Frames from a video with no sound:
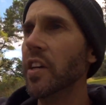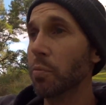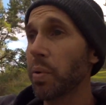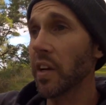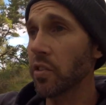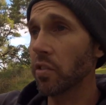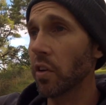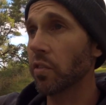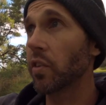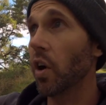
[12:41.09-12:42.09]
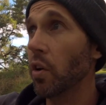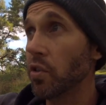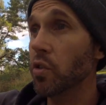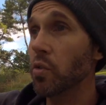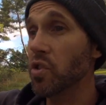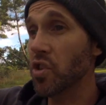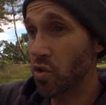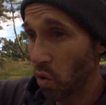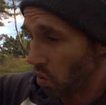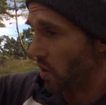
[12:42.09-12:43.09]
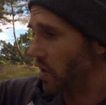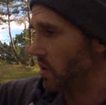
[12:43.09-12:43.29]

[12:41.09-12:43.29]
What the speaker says: of places I was going to store it.